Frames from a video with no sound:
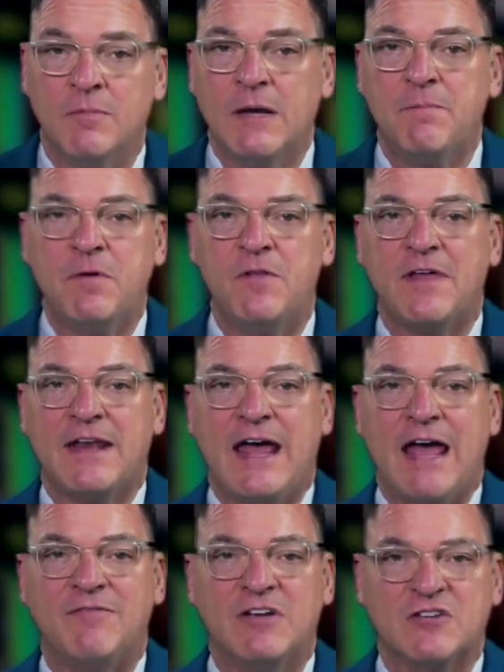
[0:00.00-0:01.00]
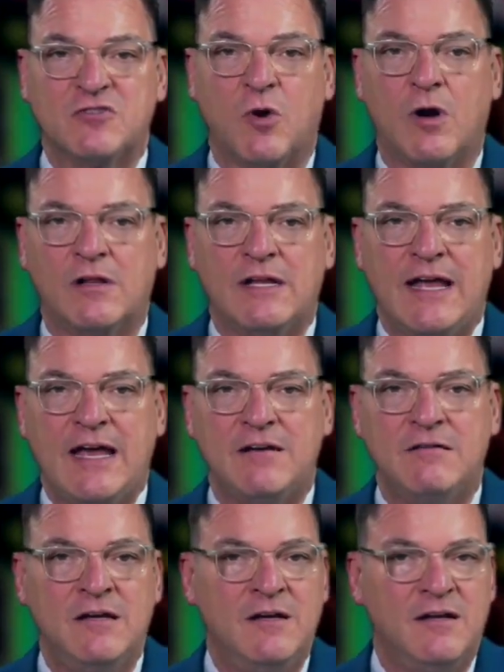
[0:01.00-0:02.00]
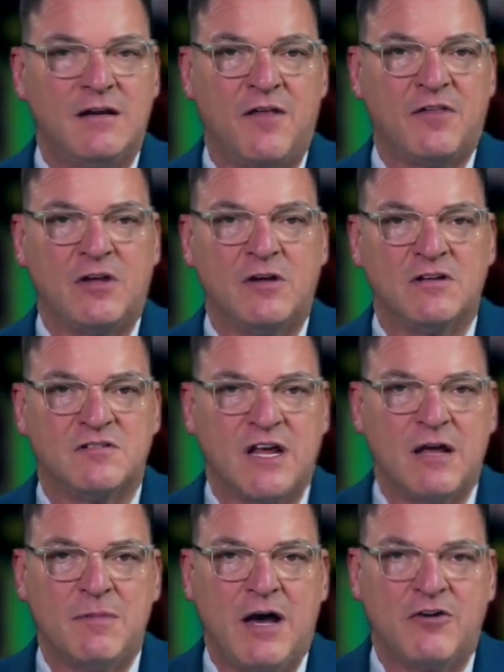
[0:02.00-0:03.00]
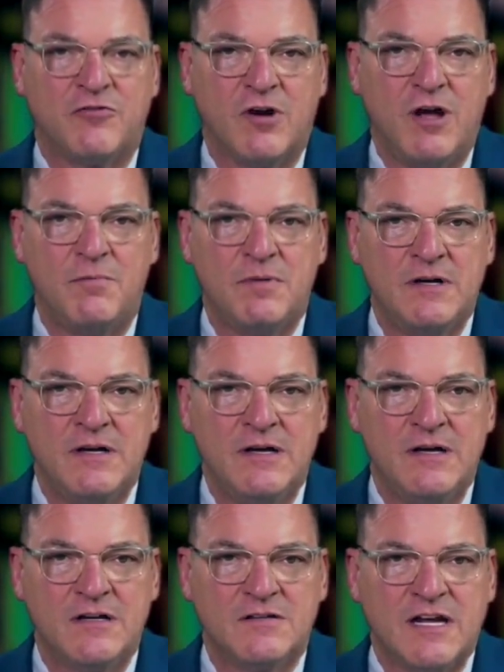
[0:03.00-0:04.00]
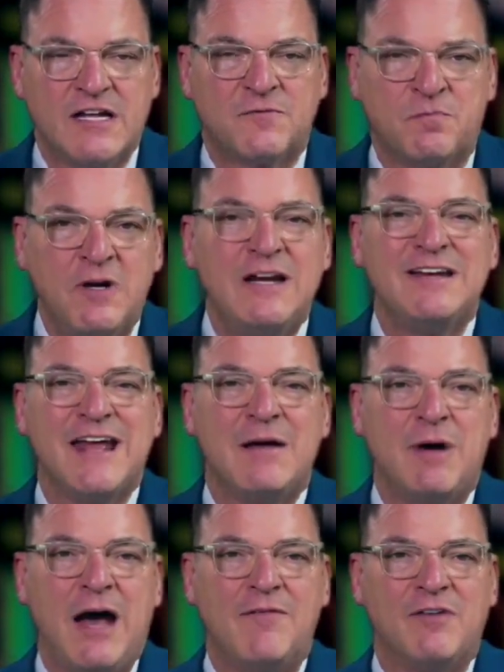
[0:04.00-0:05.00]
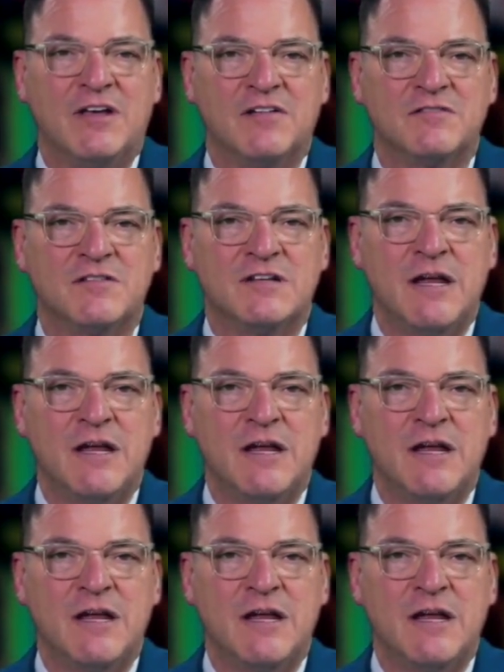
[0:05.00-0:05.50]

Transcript: People that have historically had nothing good to say about Trump say it's pretty damn obvious.